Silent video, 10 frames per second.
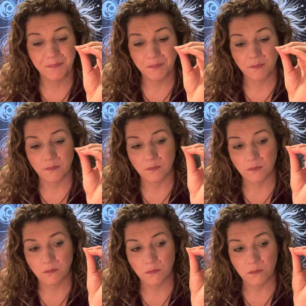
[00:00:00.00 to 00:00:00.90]

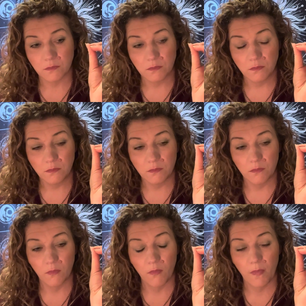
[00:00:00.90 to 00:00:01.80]

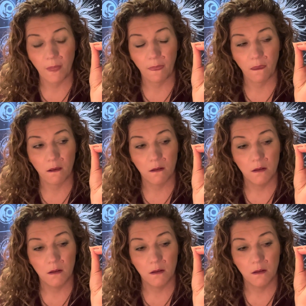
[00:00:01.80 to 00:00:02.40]
Nothing is said.